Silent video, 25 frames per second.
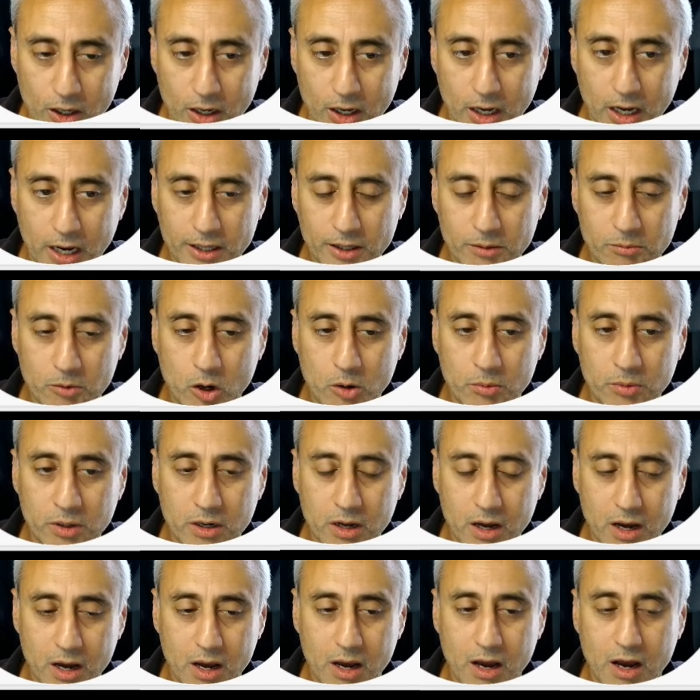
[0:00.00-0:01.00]
at the moment,
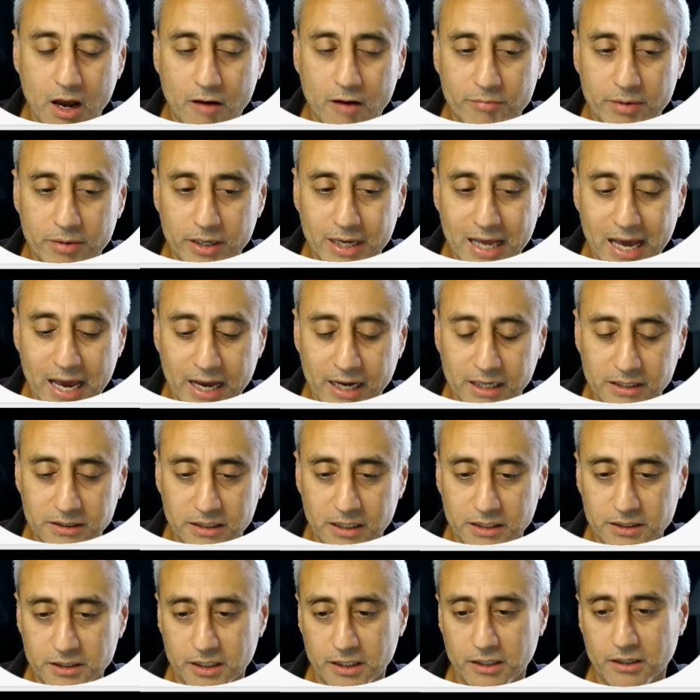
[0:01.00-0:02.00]
I've been
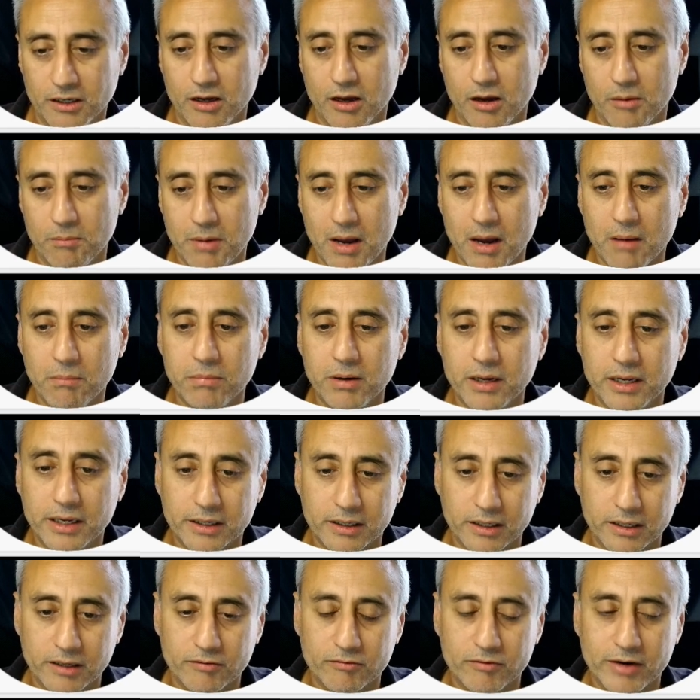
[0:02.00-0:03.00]
accessing
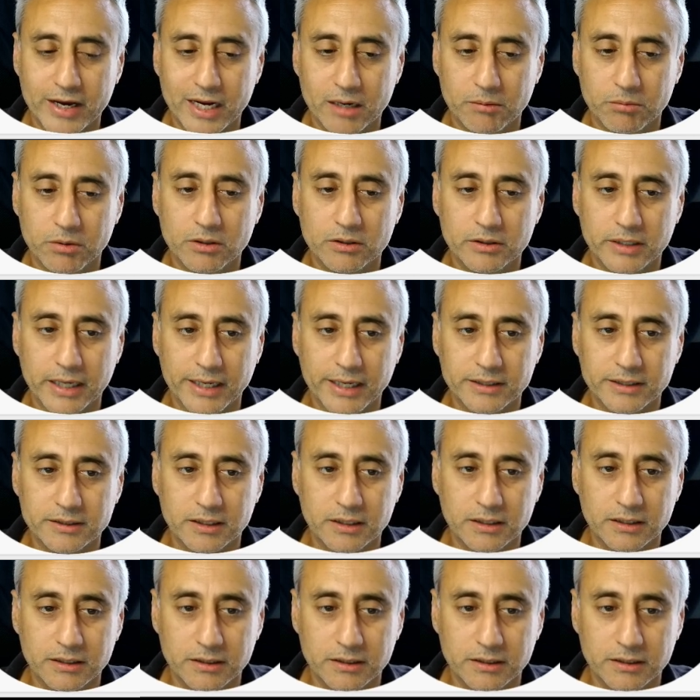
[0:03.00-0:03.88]
publicly available data.